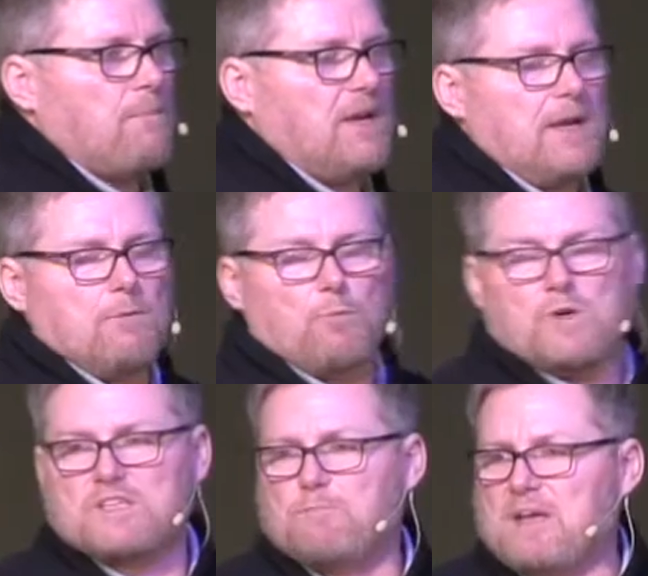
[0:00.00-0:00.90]
but it
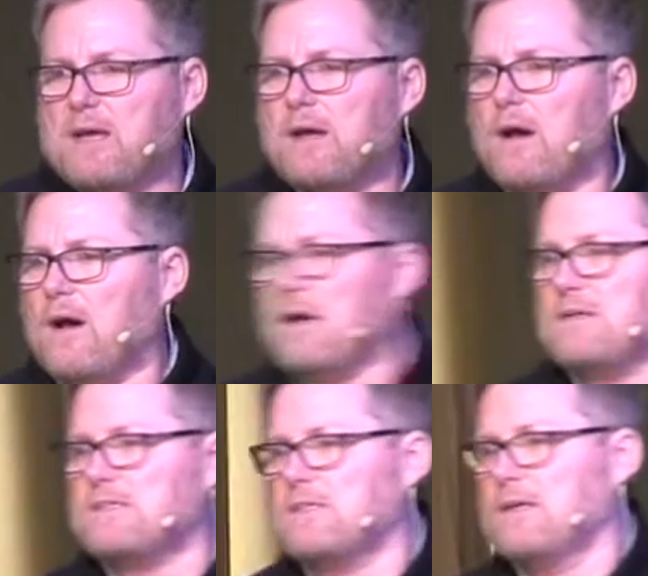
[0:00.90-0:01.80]
was
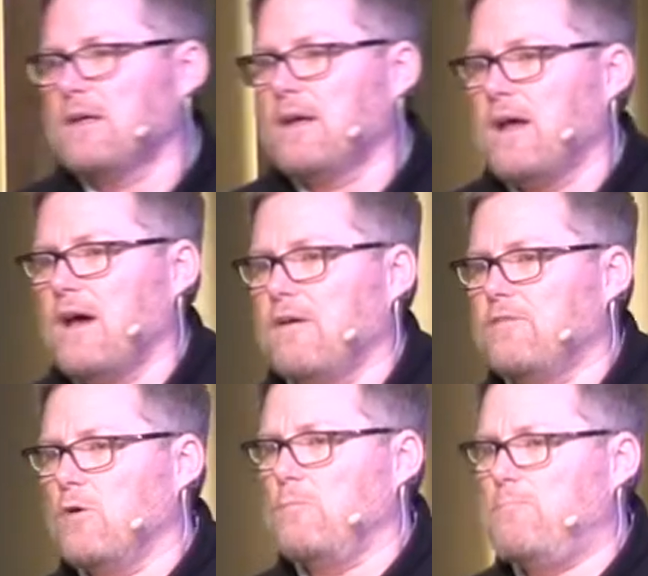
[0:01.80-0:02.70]
because
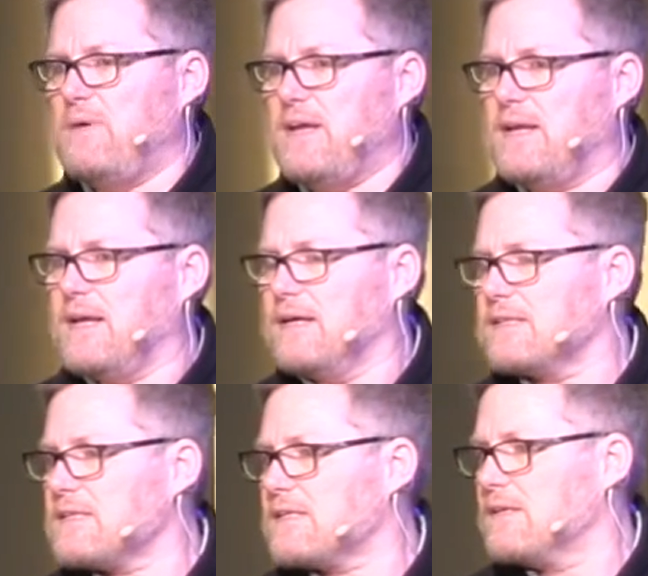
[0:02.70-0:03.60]
of
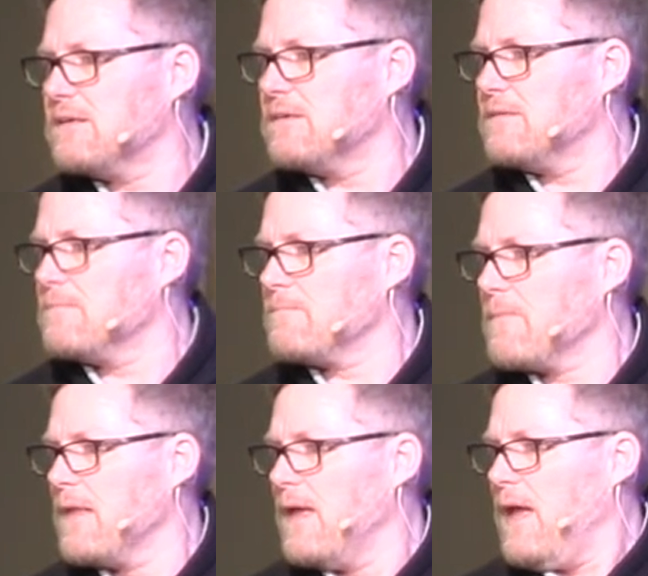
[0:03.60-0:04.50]
obedience.
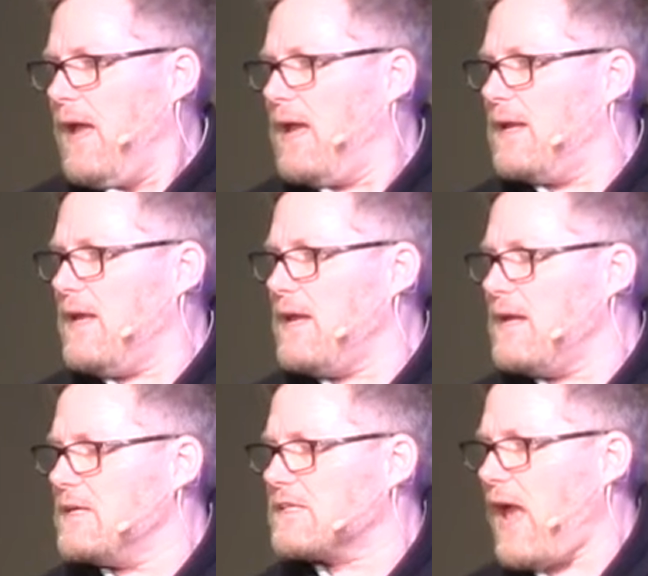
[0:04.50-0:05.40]
And
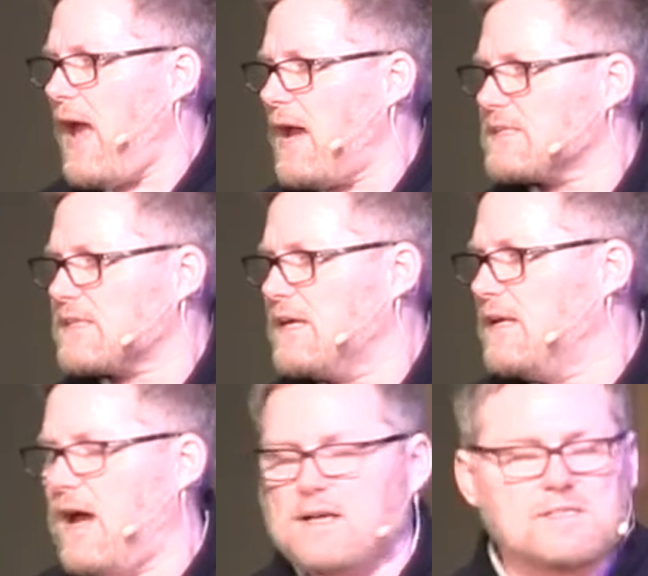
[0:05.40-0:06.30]
He is
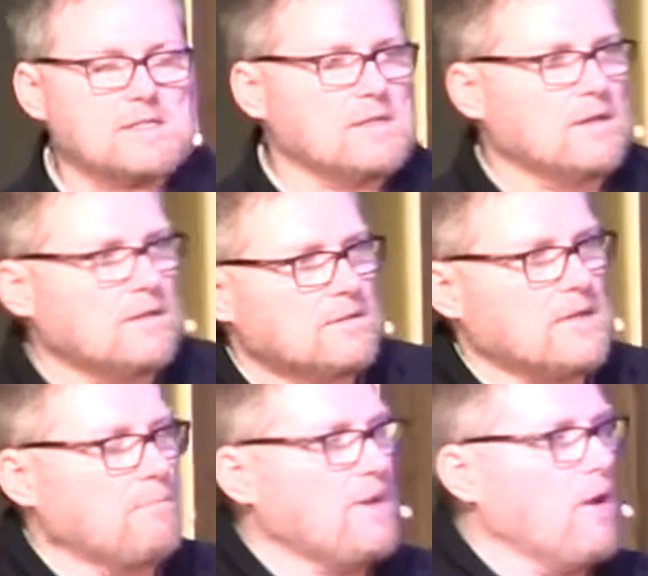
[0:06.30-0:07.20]
asking us
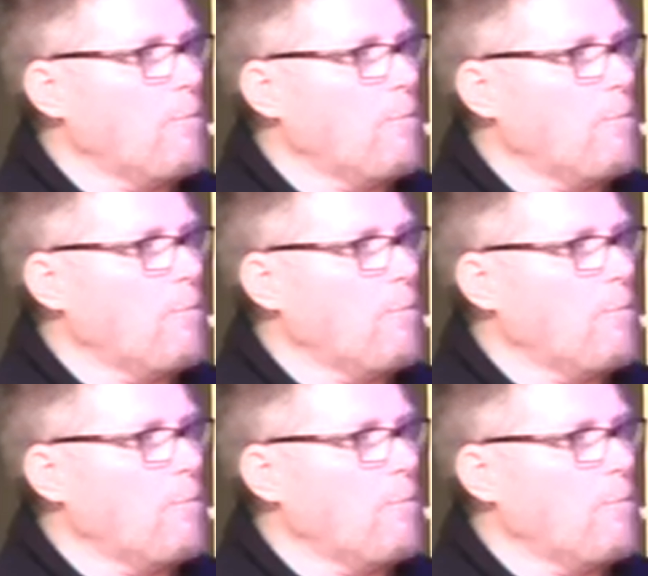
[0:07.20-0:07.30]
to be